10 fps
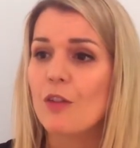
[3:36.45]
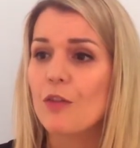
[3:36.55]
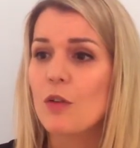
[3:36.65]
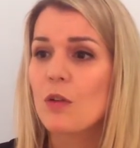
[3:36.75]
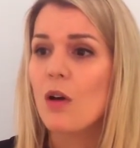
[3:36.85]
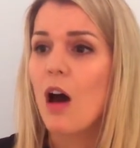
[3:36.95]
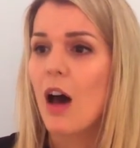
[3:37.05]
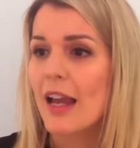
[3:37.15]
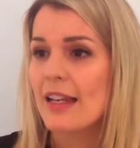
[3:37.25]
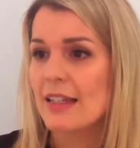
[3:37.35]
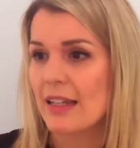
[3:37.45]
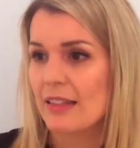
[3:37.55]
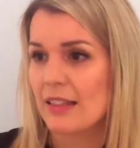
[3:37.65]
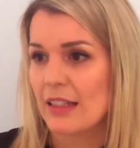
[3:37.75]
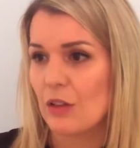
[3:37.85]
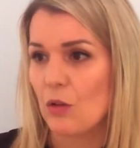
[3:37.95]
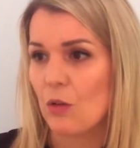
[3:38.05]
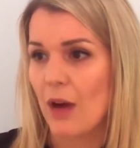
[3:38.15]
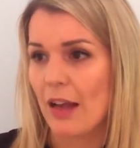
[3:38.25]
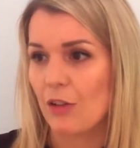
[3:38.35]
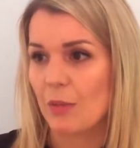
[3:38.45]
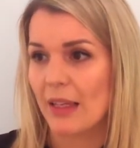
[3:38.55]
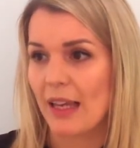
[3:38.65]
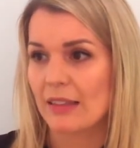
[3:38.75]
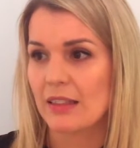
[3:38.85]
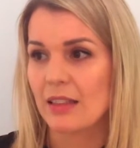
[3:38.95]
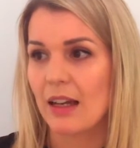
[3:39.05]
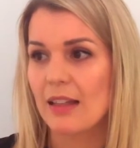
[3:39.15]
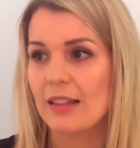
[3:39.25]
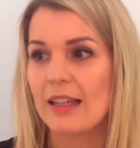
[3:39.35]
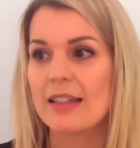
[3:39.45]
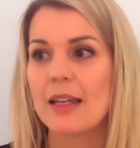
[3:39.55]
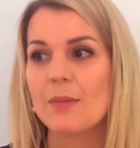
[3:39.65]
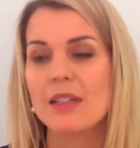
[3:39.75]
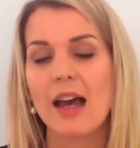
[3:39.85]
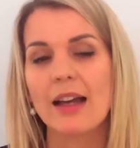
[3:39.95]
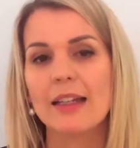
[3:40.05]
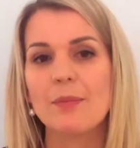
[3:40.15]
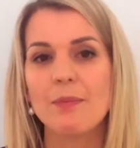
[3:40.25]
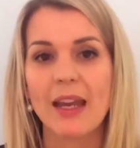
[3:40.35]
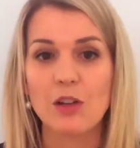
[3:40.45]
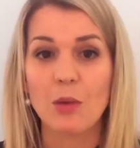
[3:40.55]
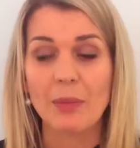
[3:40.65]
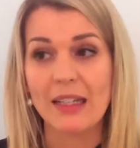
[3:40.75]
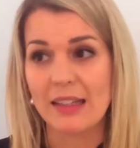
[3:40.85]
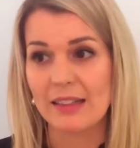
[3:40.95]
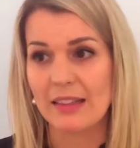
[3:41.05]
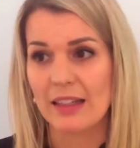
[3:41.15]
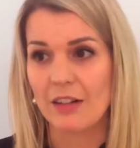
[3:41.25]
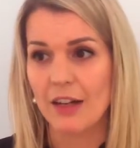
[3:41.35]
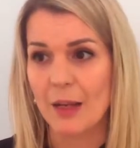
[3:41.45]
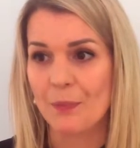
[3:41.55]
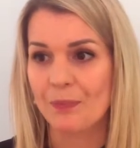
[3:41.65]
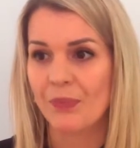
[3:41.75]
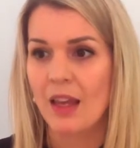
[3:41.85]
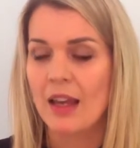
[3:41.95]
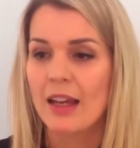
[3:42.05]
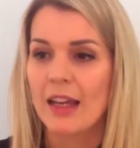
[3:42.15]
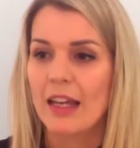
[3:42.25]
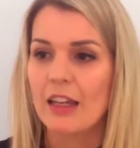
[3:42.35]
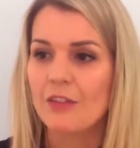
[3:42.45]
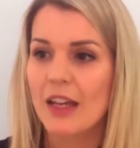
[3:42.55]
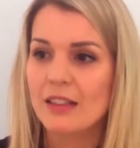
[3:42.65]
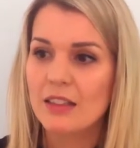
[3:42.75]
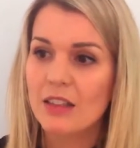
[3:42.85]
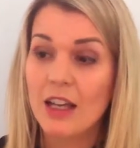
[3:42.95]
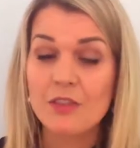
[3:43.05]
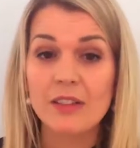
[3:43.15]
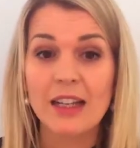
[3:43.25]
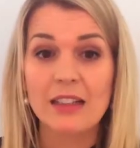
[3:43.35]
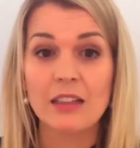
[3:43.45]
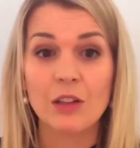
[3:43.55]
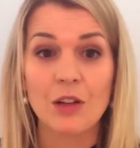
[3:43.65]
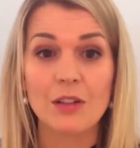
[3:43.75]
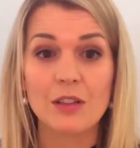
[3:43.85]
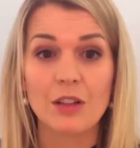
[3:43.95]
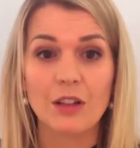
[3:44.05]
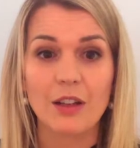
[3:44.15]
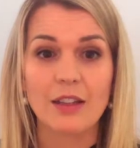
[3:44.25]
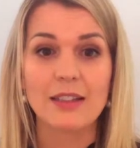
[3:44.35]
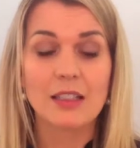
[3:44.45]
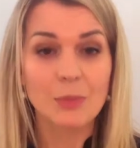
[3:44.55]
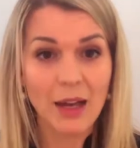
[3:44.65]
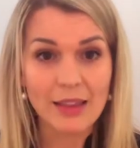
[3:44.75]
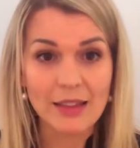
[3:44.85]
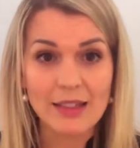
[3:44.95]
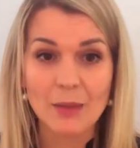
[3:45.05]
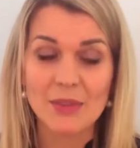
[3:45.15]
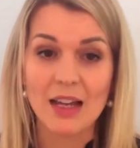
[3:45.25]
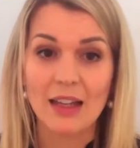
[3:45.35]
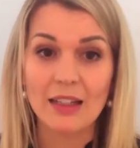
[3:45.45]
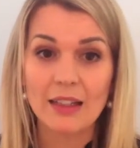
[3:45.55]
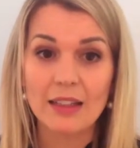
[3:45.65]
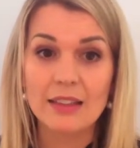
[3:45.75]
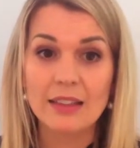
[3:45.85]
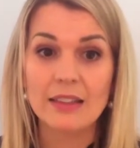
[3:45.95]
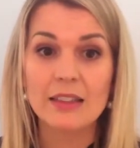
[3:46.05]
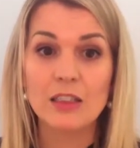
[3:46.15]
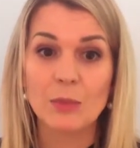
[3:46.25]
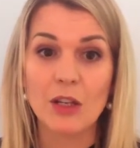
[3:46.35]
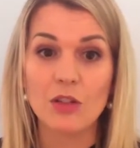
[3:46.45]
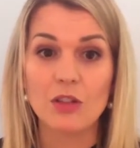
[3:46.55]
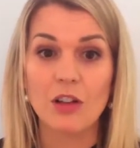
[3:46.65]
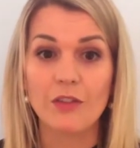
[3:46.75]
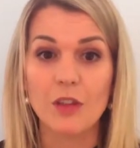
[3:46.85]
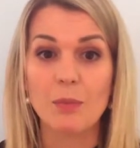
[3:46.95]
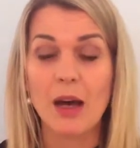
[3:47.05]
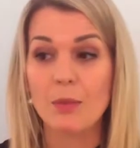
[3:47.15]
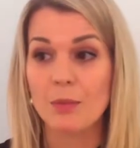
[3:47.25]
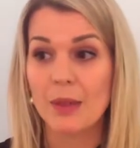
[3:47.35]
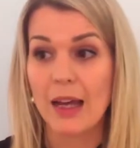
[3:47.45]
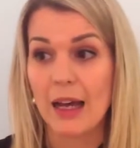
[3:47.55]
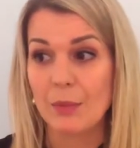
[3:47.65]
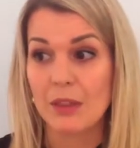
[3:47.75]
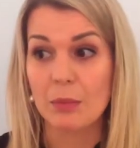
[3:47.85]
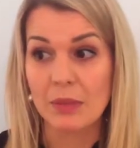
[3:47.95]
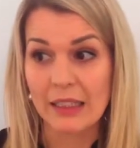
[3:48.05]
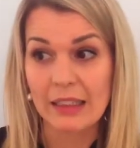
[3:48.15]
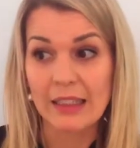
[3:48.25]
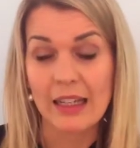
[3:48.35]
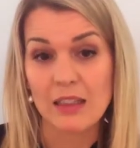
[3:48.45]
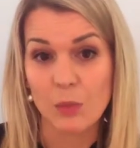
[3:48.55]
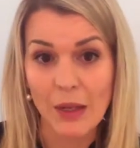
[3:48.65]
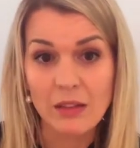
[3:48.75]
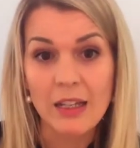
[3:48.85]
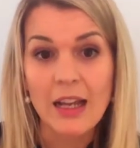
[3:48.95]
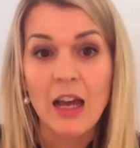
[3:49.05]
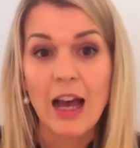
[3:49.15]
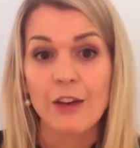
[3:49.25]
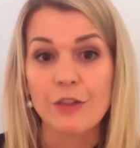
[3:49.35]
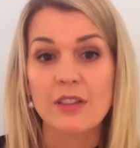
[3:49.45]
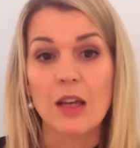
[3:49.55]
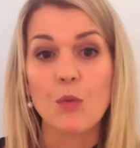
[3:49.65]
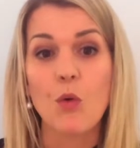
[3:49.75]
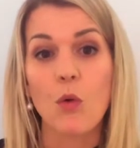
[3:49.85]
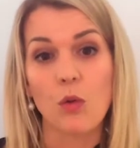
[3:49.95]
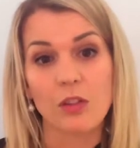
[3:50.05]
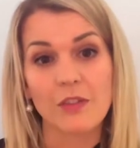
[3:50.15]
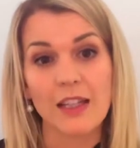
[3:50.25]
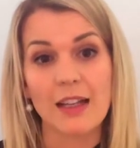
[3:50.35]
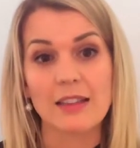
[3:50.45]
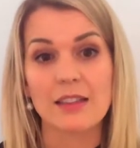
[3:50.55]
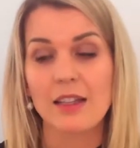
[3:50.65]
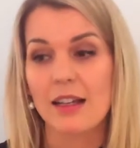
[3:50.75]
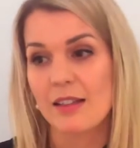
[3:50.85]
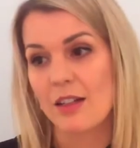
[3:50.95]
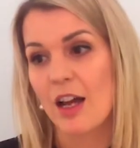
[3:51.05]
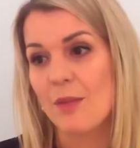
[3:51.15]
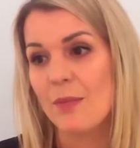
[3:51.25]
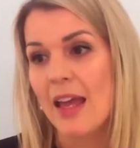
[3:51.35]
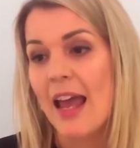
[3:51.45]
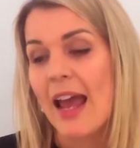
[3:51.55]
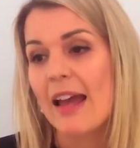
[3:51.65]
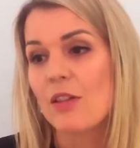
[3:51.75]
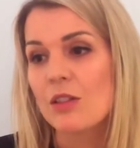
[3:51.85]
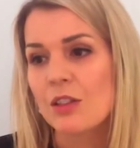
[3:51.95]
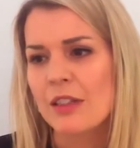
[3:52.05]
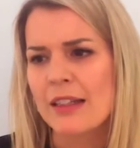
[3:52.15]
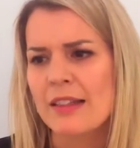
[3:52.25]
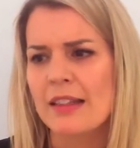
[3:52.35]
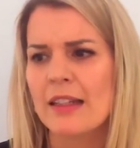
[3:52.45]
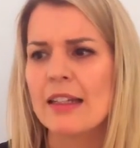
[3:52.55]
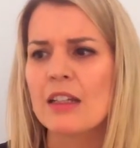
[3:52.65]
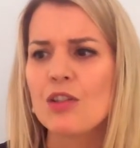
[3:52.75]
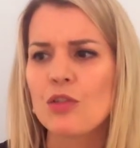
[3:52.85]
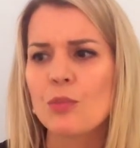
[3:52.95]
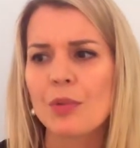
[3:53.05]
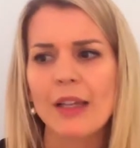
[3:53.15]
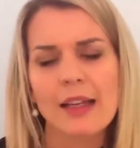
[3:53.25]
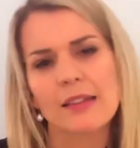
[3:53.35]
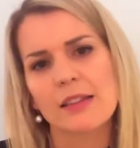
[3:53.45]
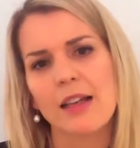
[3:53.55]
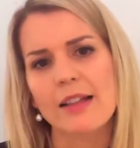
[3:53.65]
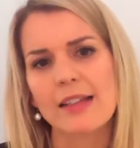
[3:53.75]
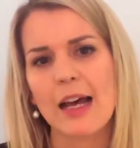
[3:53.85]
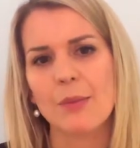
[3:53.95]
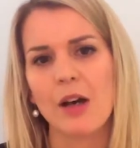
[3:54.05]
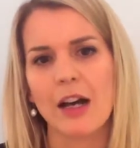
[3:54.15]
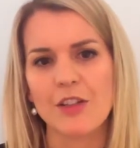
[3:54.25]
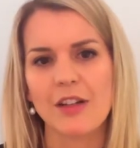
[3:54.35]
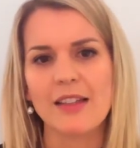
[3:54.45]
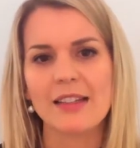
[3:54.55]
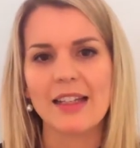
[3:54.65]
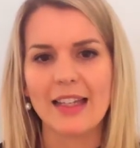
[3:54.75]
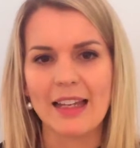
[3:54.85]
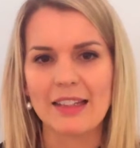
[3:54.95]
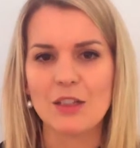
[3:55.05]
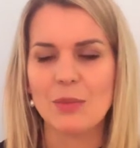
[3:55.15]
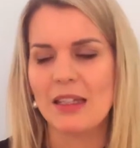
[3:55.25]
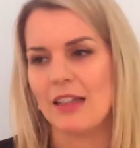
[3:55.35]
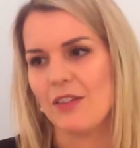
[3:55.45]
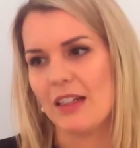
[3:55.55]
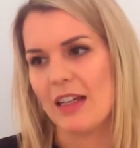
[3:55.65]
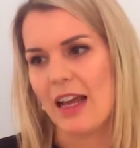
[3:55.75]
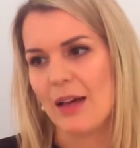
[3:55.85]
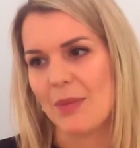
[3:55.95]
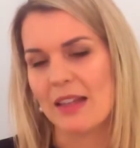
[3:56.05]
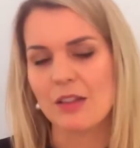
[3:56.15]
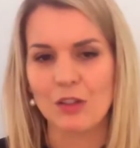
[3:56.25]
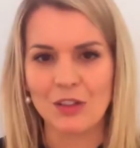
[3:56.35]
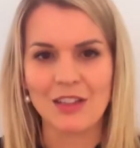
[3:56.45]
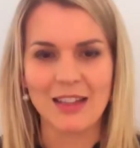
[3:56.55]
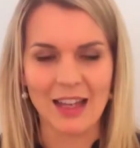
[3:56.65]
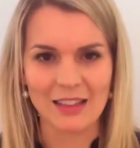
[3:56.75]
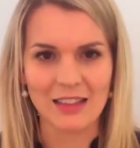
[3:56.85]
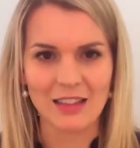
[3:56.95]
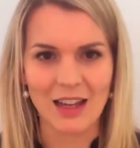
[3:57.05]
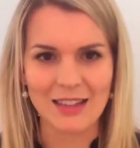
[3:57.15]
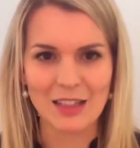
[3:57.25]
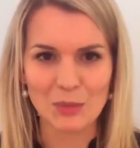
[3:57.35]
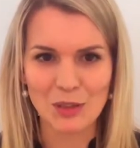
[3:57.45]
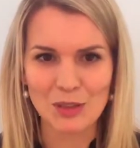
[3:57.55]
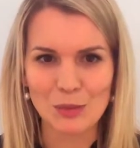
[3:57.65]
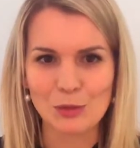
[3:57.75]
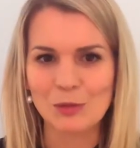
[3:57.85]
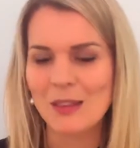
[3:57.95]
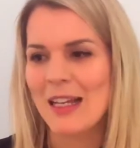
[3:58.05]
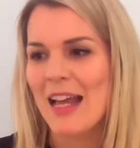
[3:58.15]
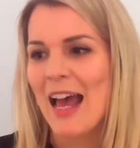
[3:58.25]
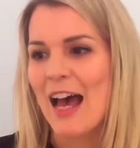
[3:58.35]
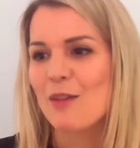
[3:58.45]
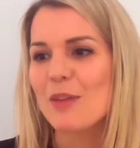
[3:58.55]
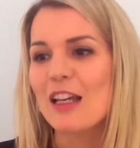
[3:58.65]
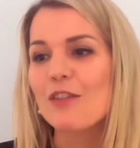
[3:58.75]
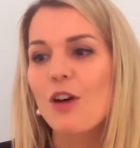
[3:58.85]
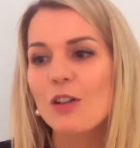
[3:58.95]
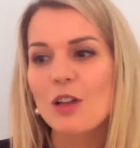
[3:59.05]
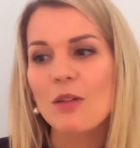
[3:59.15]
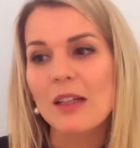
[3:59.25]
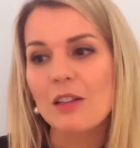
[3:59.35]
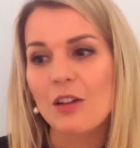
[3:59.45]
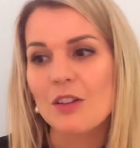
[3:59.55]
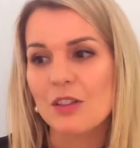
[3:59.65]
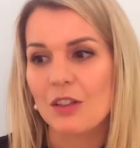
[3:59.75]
For high intensity or anaerobic exercise, a temp target may not be necessary. If exercise-related lows occur despite the temp target, consider suspension of the pump completely as well for some or all of the exercise time, and also consider additional pre-exercise carbohydrates, again to be given as close to the exercise as possible. If ongoing lows